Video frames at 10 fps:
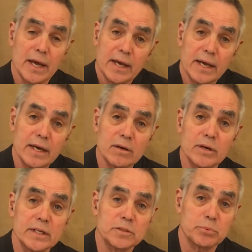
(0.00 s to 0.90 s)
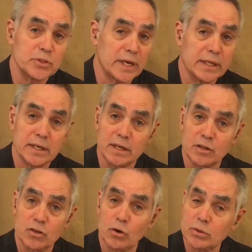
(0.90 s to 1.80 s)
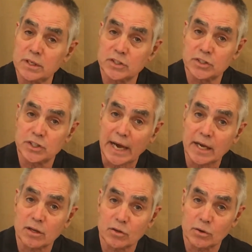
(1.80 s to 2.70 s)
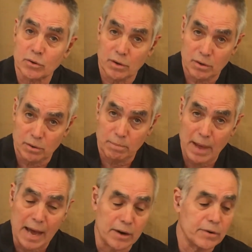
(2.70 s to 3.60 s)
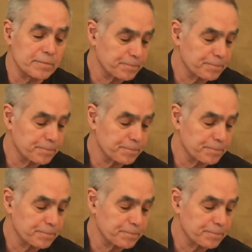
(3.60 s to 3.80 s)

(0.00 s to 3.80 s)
here is presented in a totally secular manner